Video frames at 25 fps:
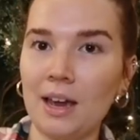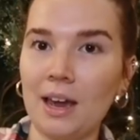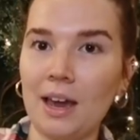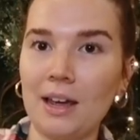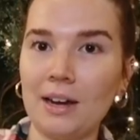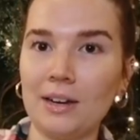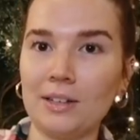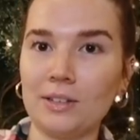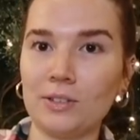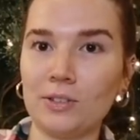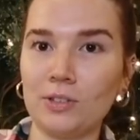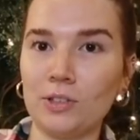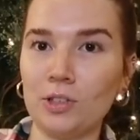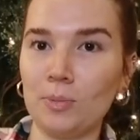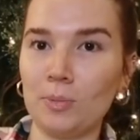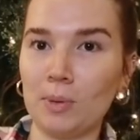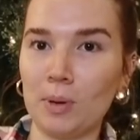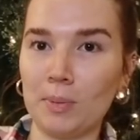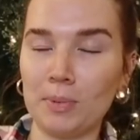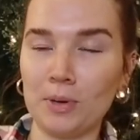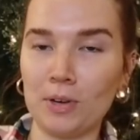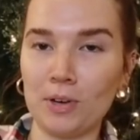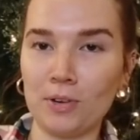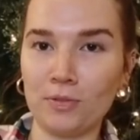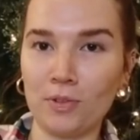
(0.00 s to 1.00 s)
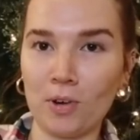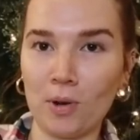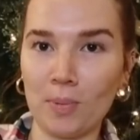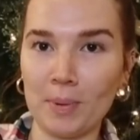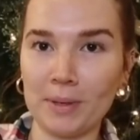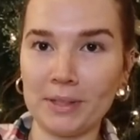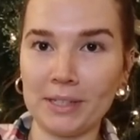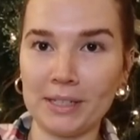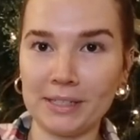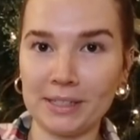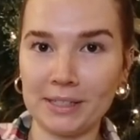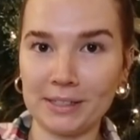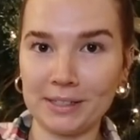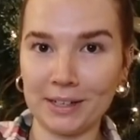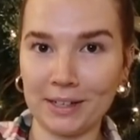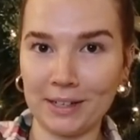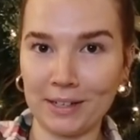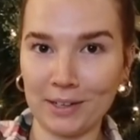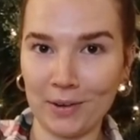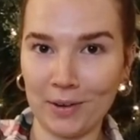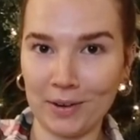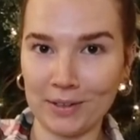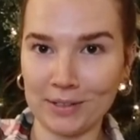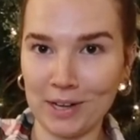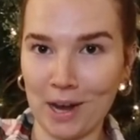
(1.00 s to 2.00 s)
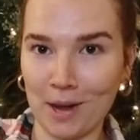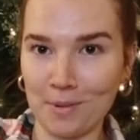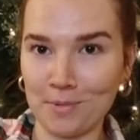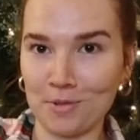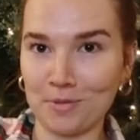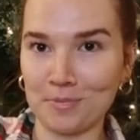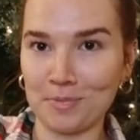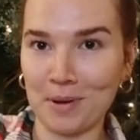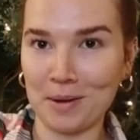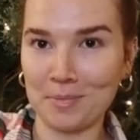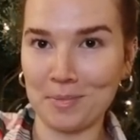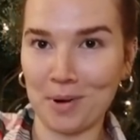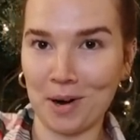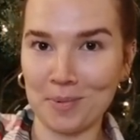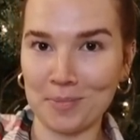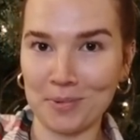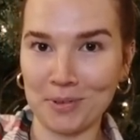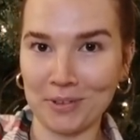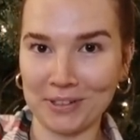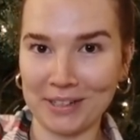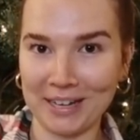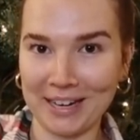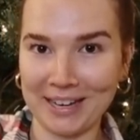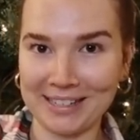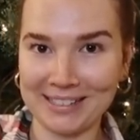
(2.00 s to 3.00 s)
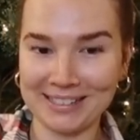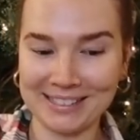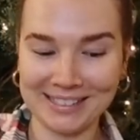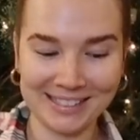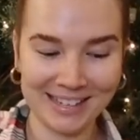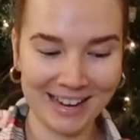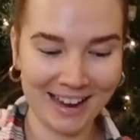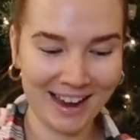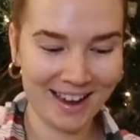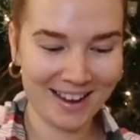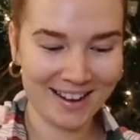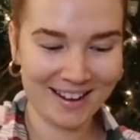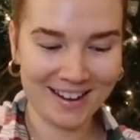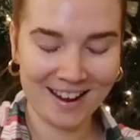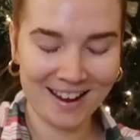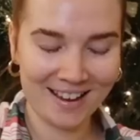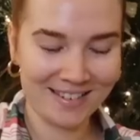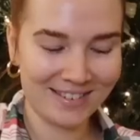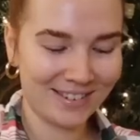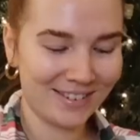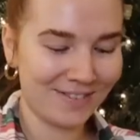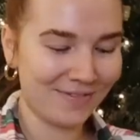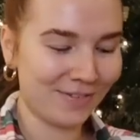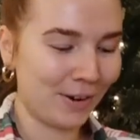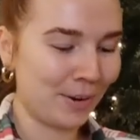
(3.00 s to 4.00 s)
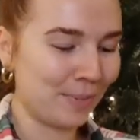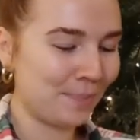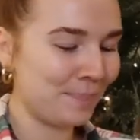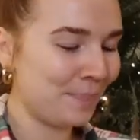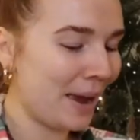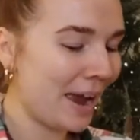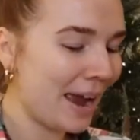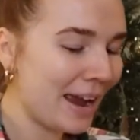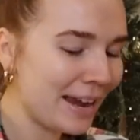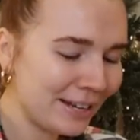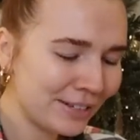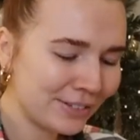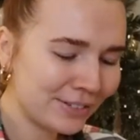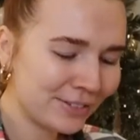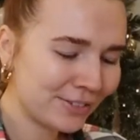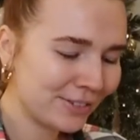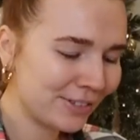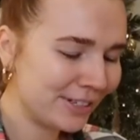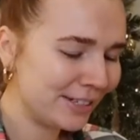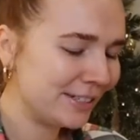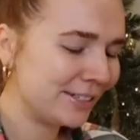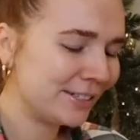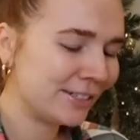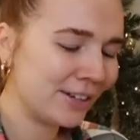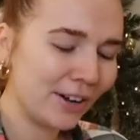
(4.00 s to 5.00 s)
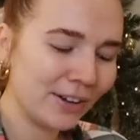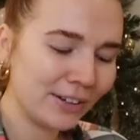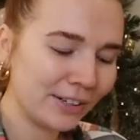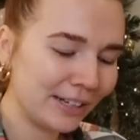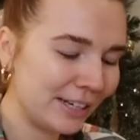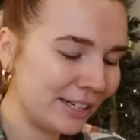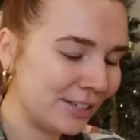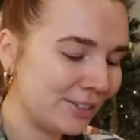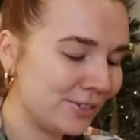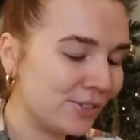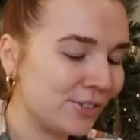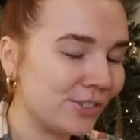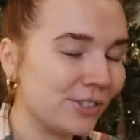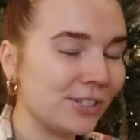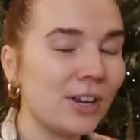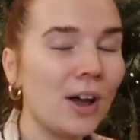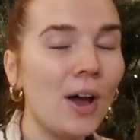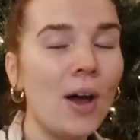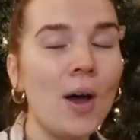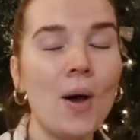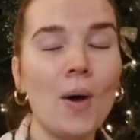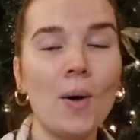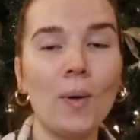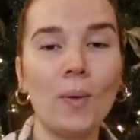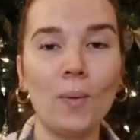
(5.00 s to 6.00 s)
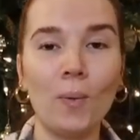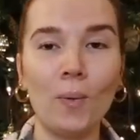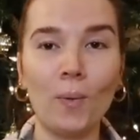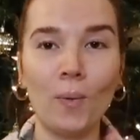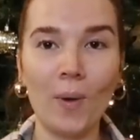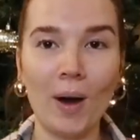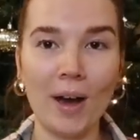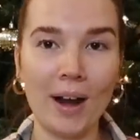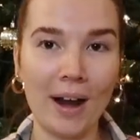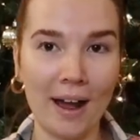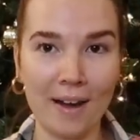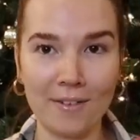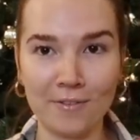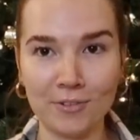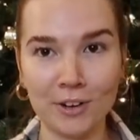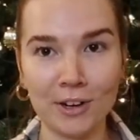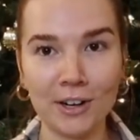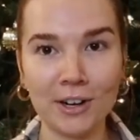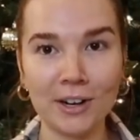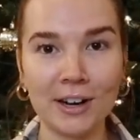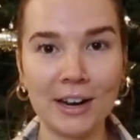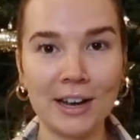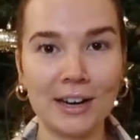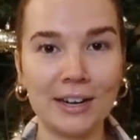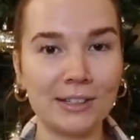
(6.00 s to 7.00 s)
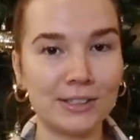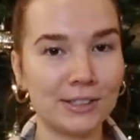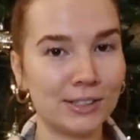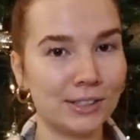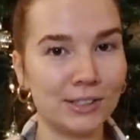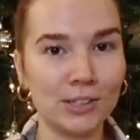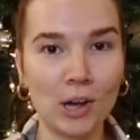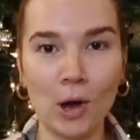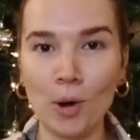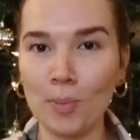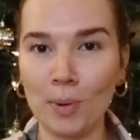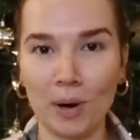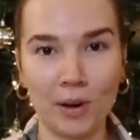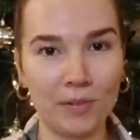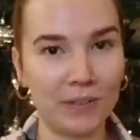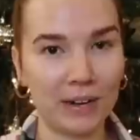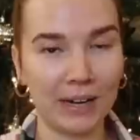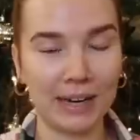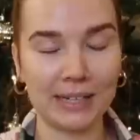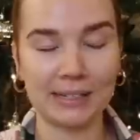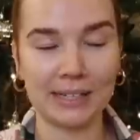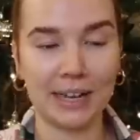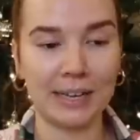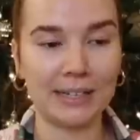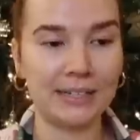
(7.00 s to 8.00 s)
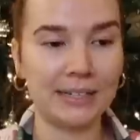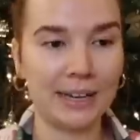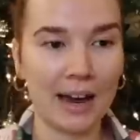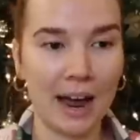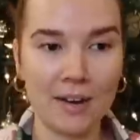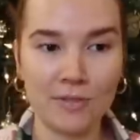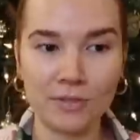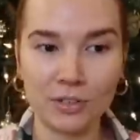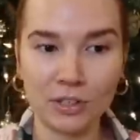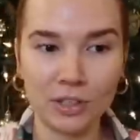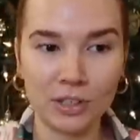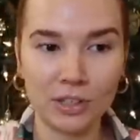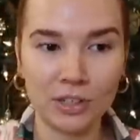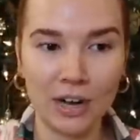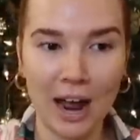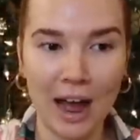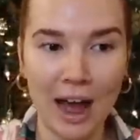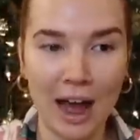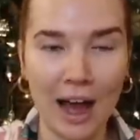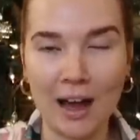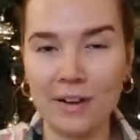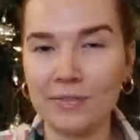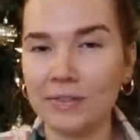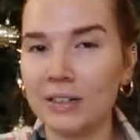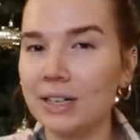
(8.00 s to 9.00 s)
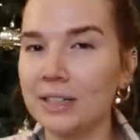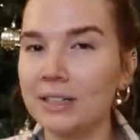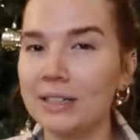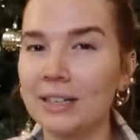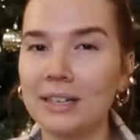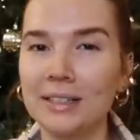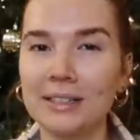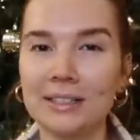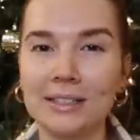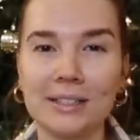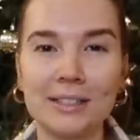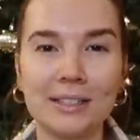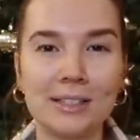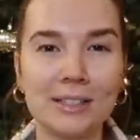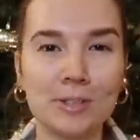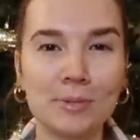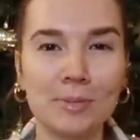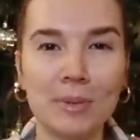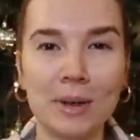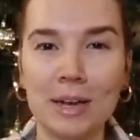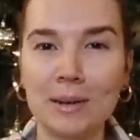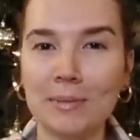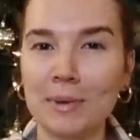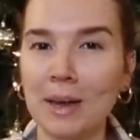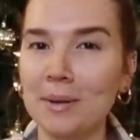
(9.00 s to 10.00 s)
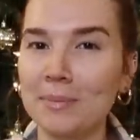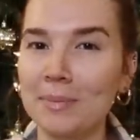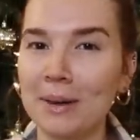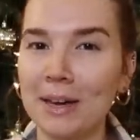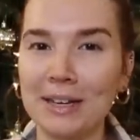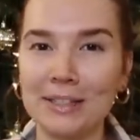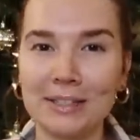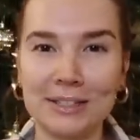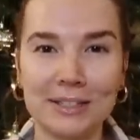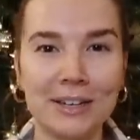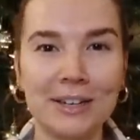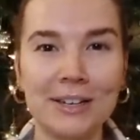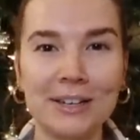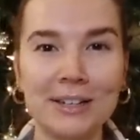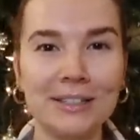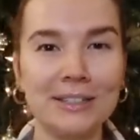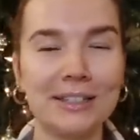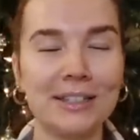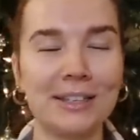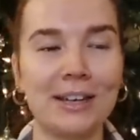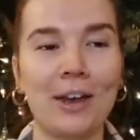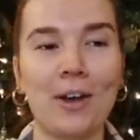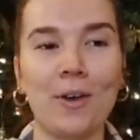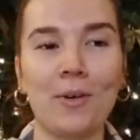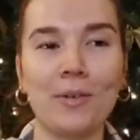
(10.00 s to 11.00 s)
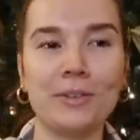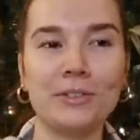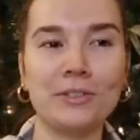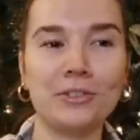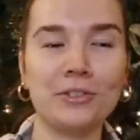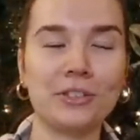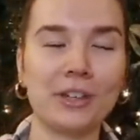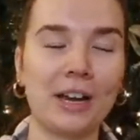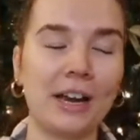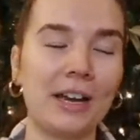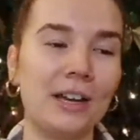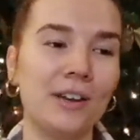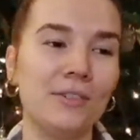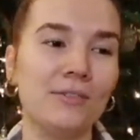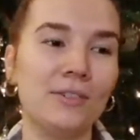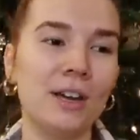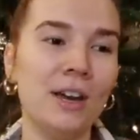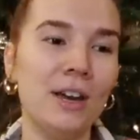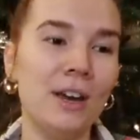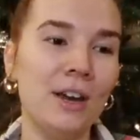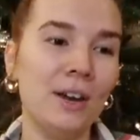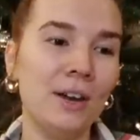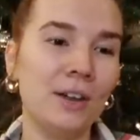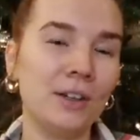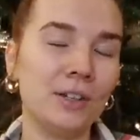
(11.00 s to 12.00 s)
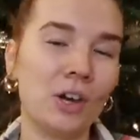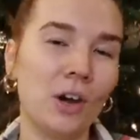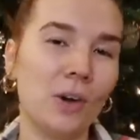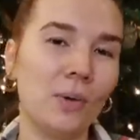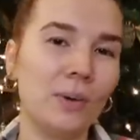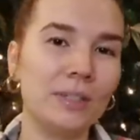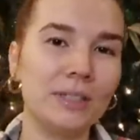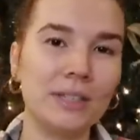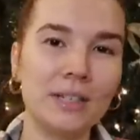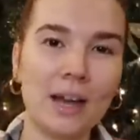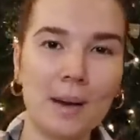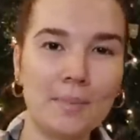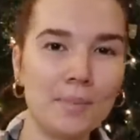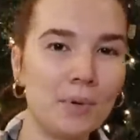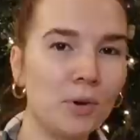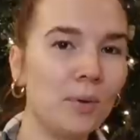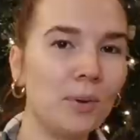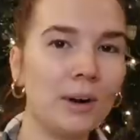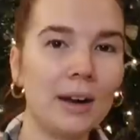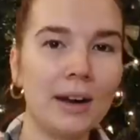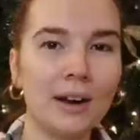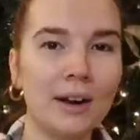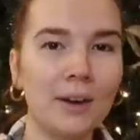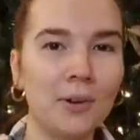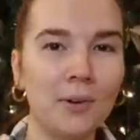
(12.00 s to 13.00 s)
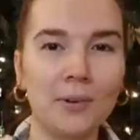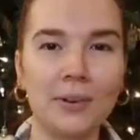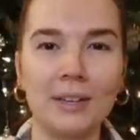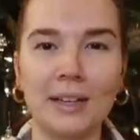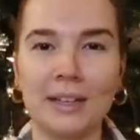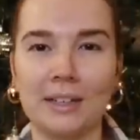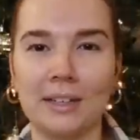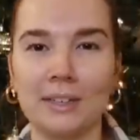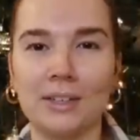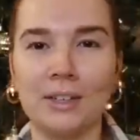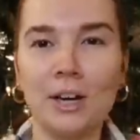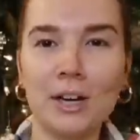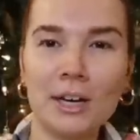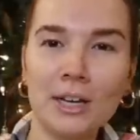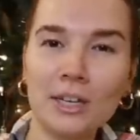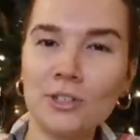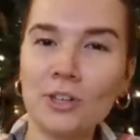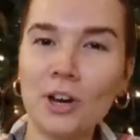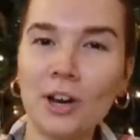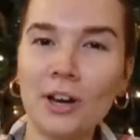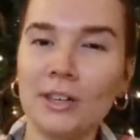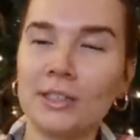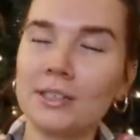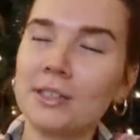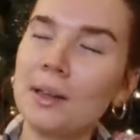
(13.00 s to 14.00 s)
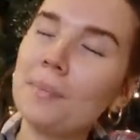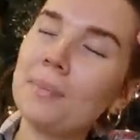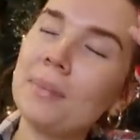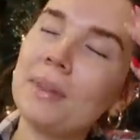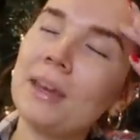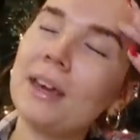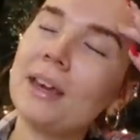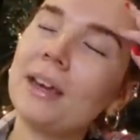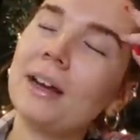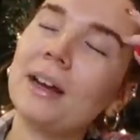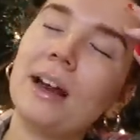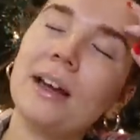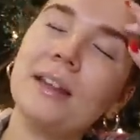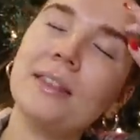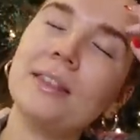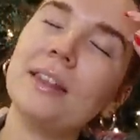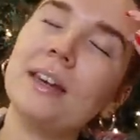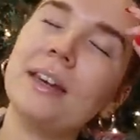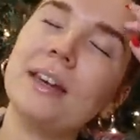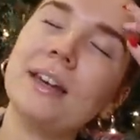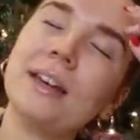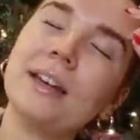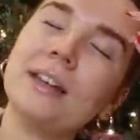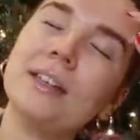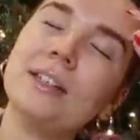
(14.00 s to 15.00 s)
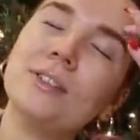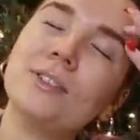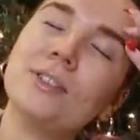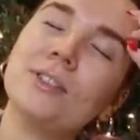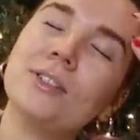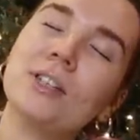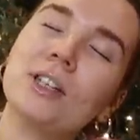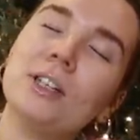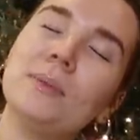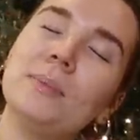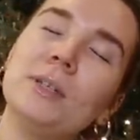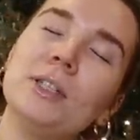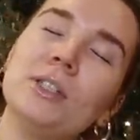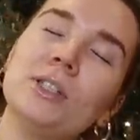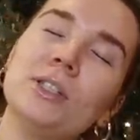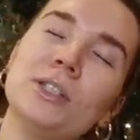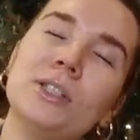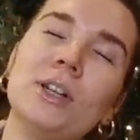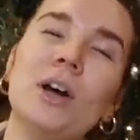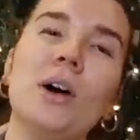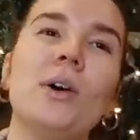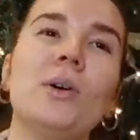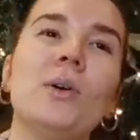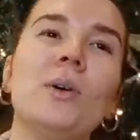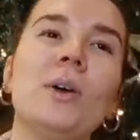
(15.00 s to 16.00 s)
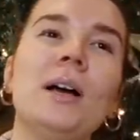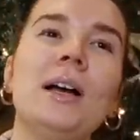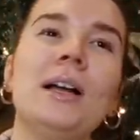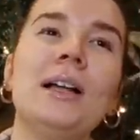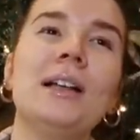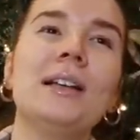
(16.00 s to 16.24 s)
And it's super beautiful, but this is gonna go on top of my marble cake stand. It's for pastries, cookies, just whatever. And it's so perfect because I never have anything to display my baked goods, and they always just kind of go in Tupperware or like a cookie jar or something. And I think it is just gonna be so